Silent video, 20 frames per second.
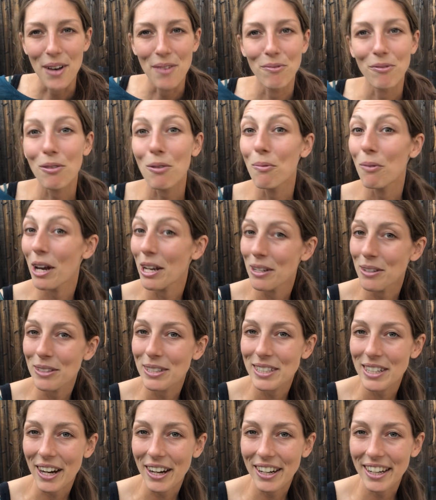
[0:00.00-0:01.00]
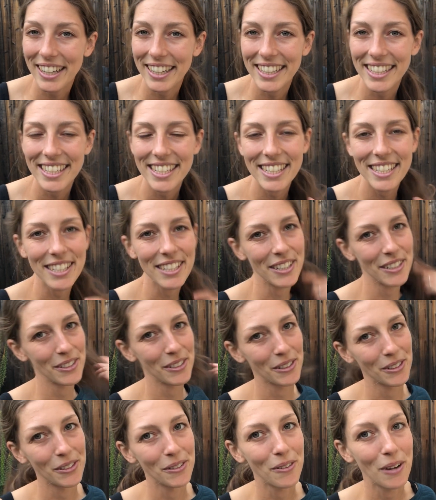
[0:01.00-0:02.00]
from when you started
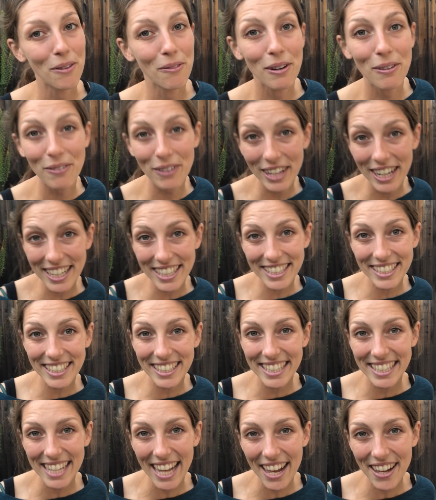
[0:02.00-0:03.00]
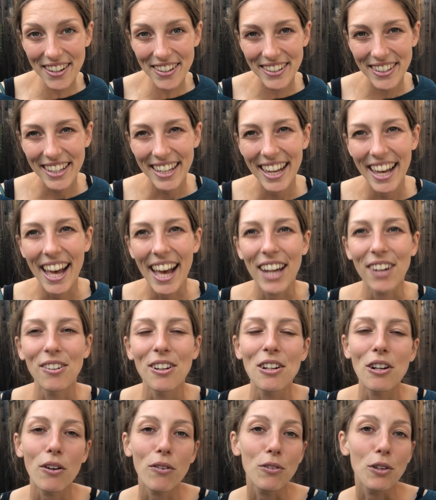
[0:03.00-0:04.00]
to when we finished just now? I
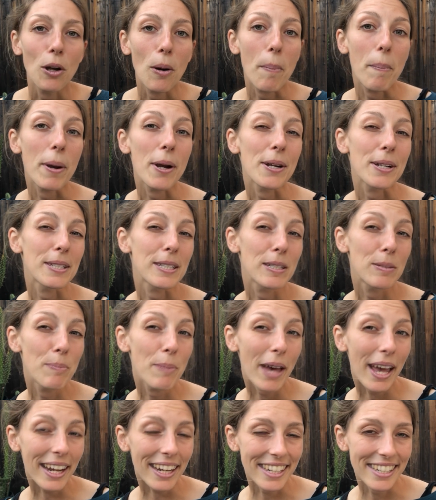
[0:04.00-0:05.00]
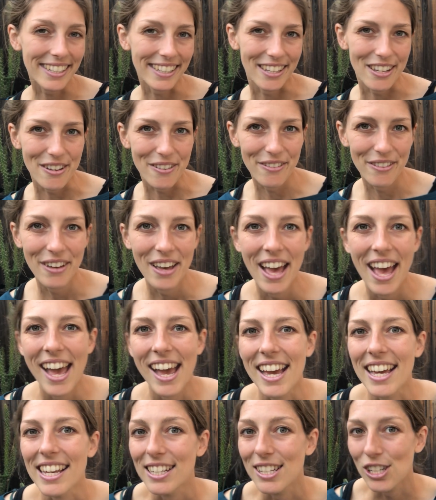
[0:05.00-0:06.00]
wonder if your perspective
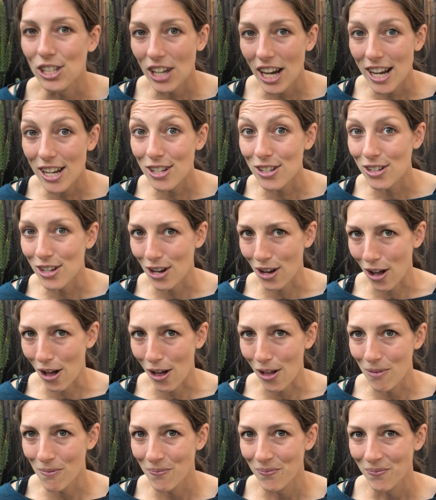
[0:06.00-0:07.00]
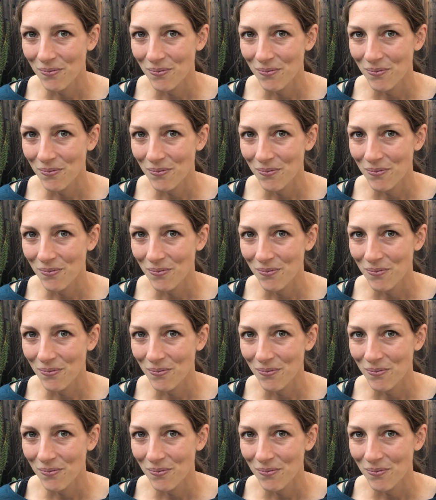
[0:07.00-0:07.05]
has changed at all